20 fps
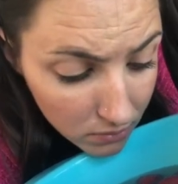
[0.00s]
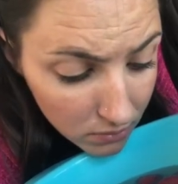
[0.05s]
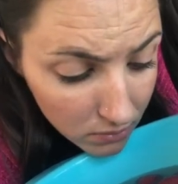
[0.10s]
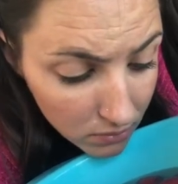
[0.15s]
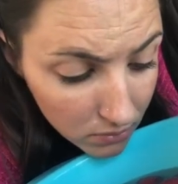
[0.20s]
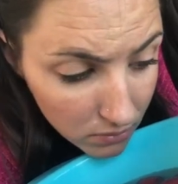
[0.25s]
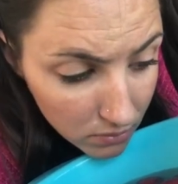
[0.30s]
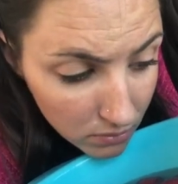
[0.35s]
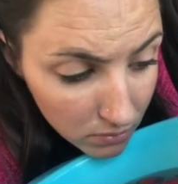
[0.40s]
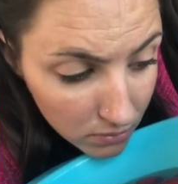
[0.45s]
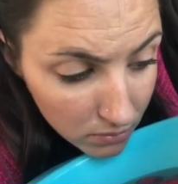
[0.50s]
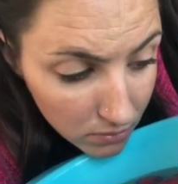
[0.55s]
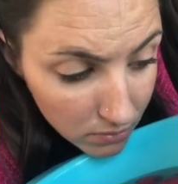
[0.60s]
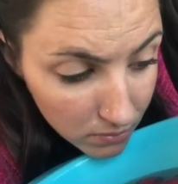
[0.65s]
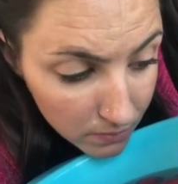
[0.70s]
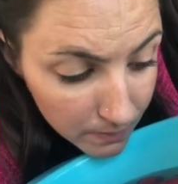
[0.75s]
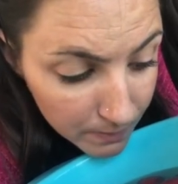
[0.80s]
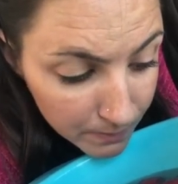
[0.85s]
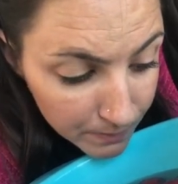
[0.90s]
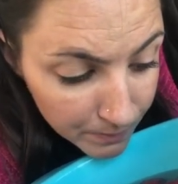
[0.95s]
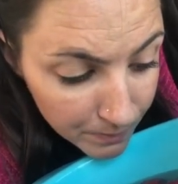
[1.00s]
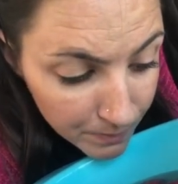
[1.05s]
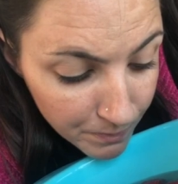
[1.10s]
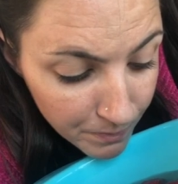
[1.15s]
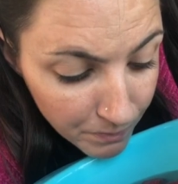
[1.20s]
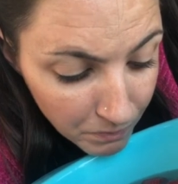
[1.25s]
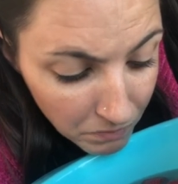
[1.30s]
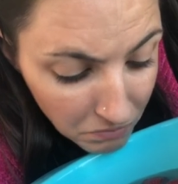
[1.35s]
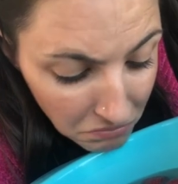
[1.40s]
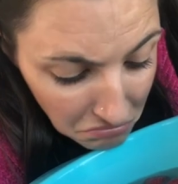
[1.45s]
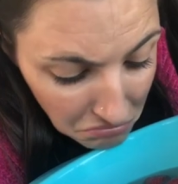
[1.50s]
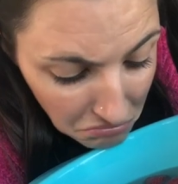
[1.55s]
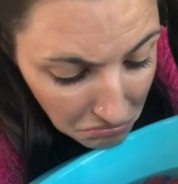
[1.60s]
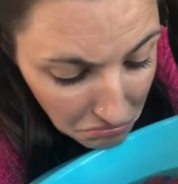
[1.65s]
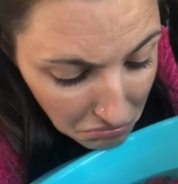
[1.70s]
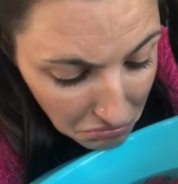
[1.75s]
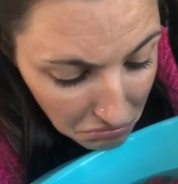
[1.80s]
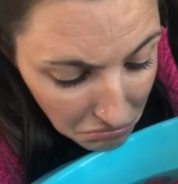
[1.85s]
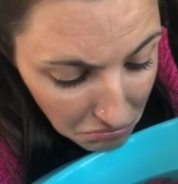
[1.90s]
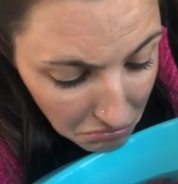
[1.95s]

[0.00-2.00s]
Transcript: (no one is talking)